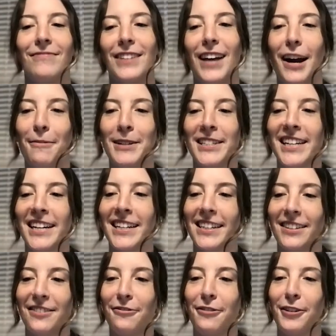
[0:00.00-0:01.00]
I'm
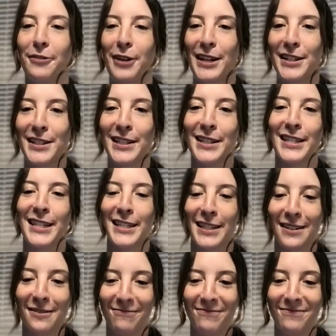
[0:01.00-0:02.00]
excited for the rest of the
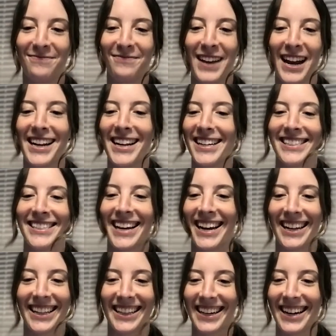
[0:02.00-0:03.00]
season. I can't
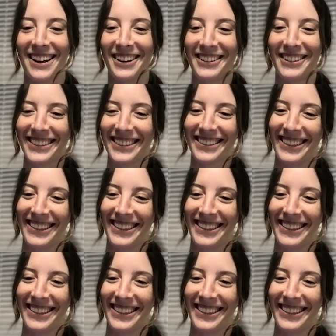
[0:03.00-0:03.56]
say anything else.